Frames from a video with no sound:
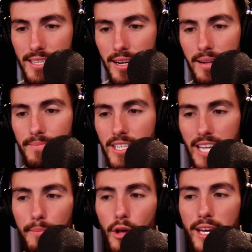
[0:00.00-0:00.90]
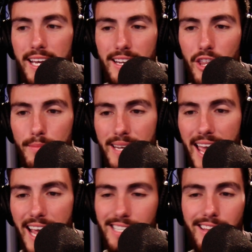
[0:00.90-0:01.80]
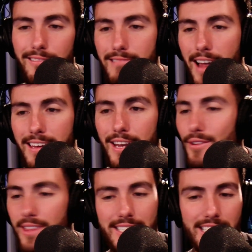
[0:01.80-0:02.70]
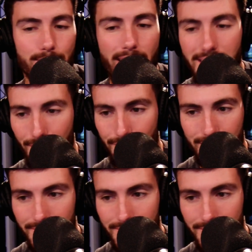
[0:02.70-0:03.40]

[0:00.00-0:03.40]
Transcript: I Because I'm looking at other bidets, and they're not nearly this expensive.